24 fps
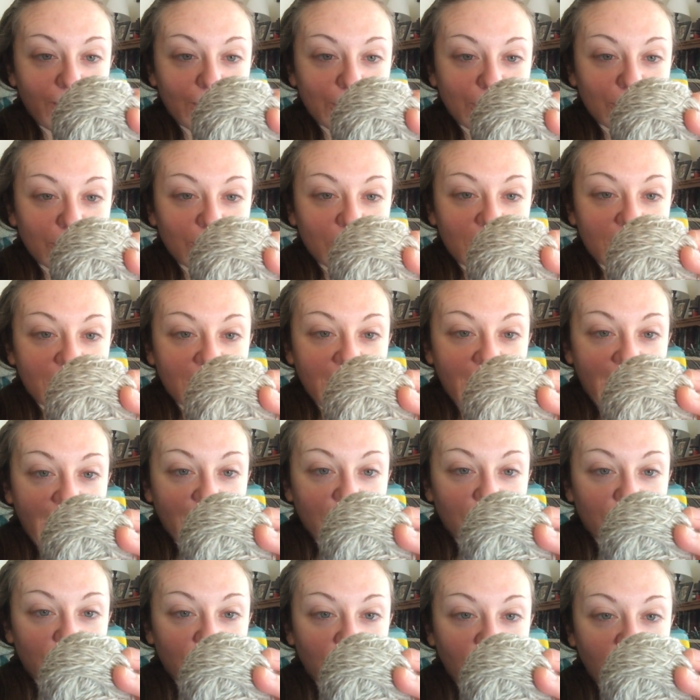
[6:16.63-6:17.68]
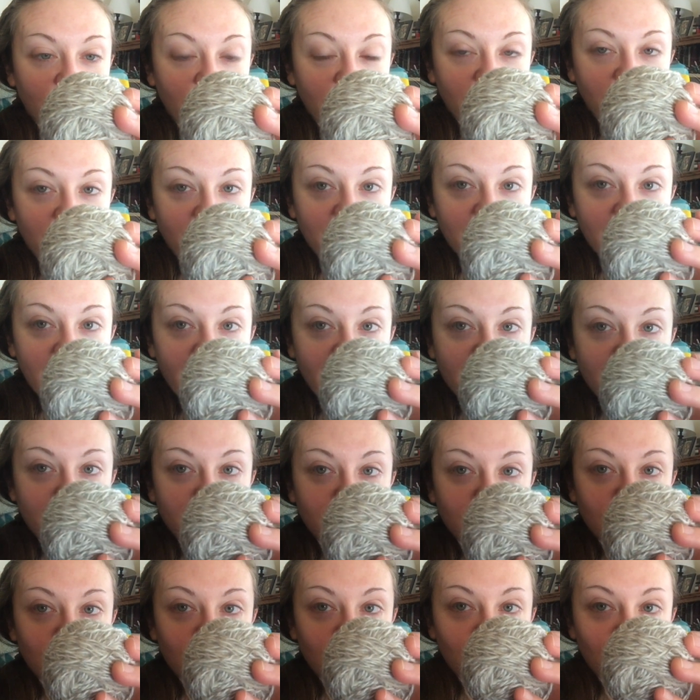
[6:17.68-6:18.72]
just a natural kind of
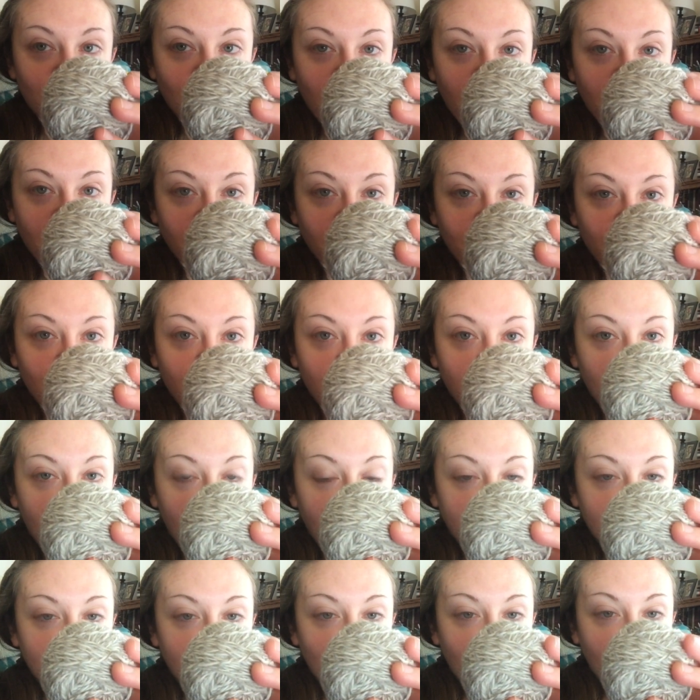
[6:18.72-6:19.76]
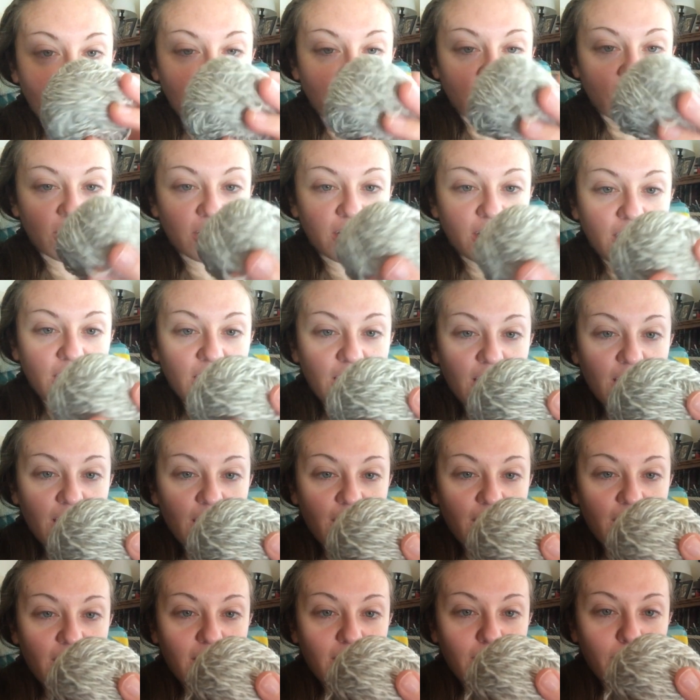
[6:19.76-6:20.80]
2-color plied yarn.
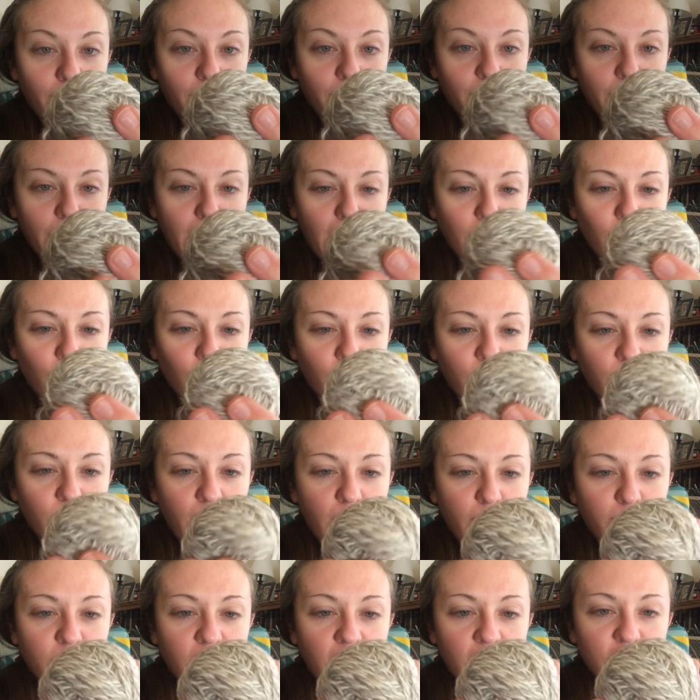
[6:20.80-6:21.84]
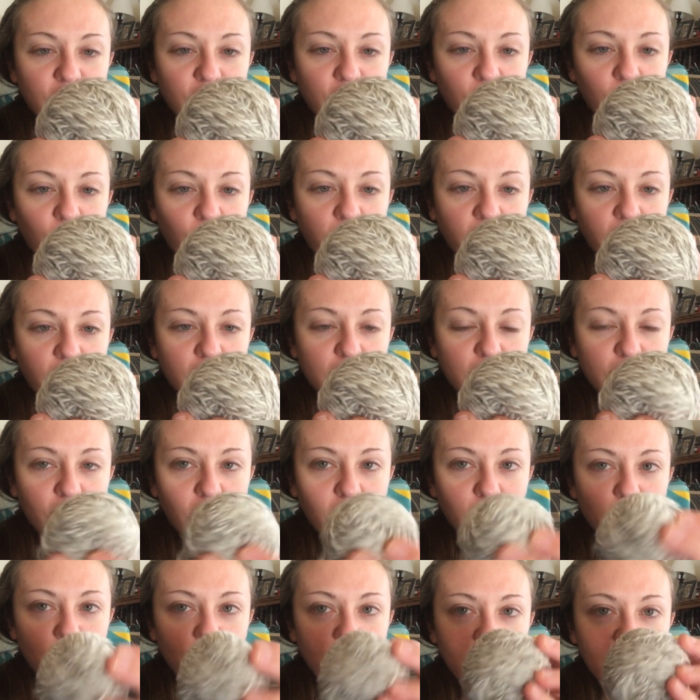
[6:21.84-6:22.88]
I'm not sure where it's
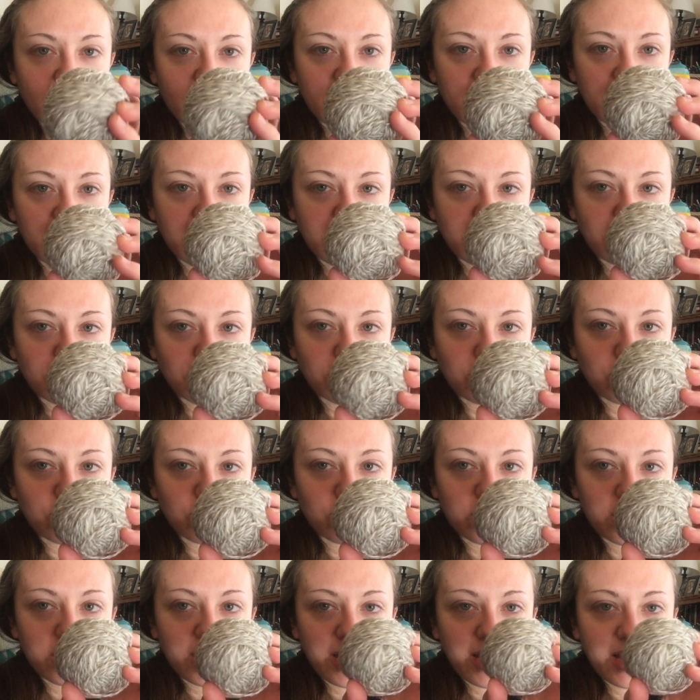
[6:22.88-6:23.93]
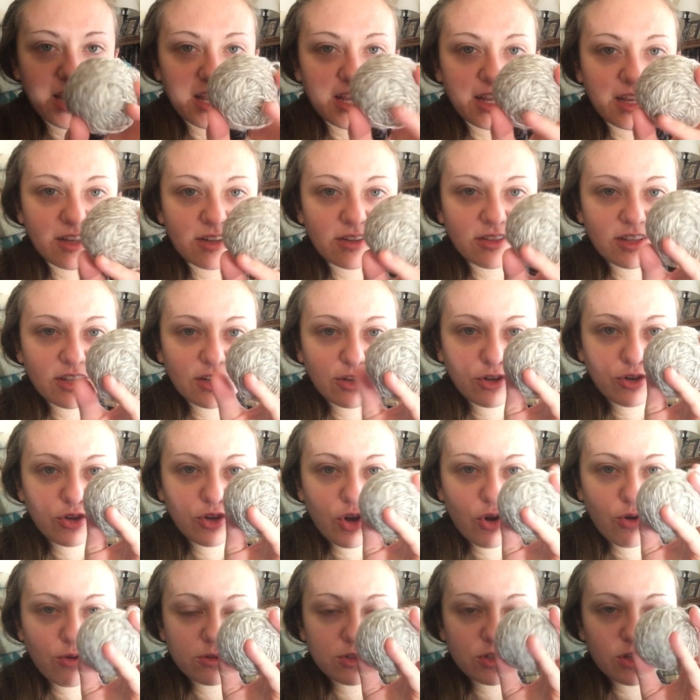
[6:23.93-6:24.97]
from. She didn't include a little
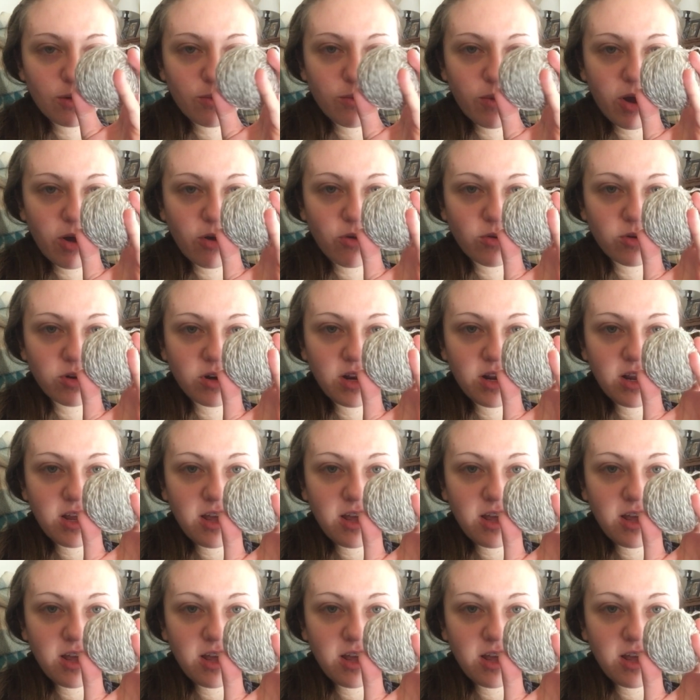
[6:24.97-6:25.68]
note about